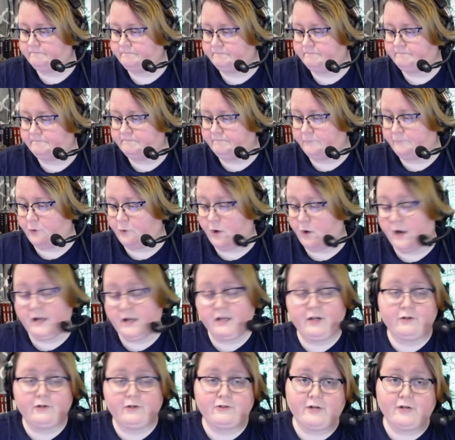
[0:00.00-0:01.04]
Or I could go
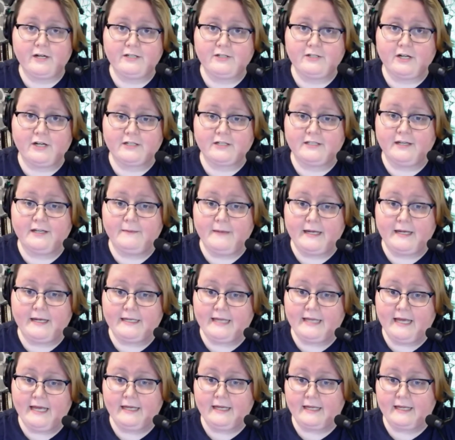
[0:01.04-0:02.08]
try to talk to Ahmet
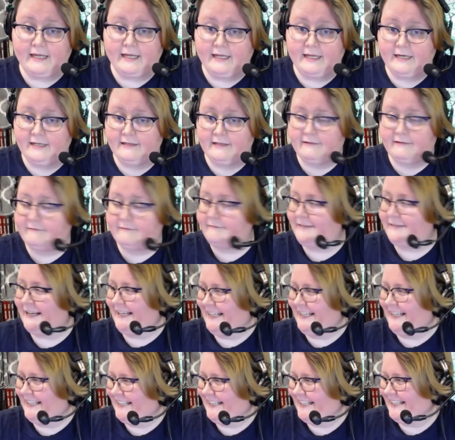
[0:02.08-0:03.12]
K again and...
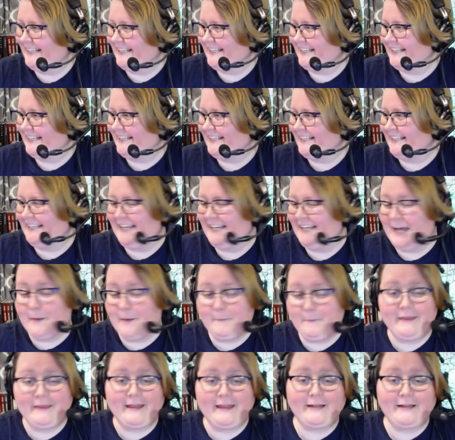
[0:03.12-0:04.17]
I
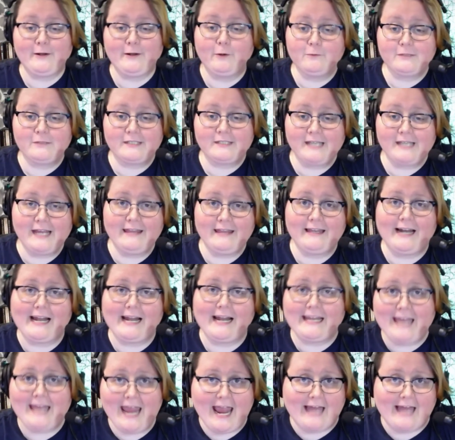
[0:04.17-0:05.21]
mean, they don't say that I can't.